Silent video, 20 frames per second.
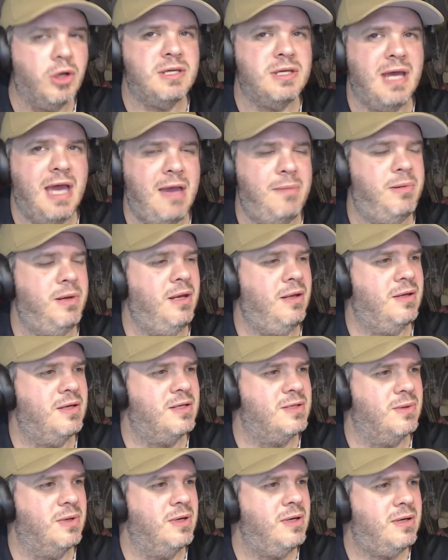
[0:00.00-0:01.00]
happening
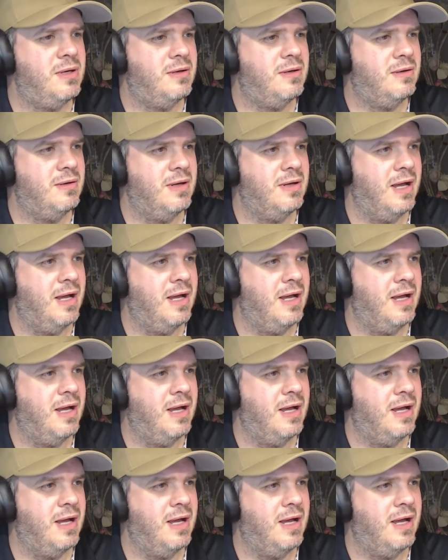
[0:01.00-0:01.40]
this week.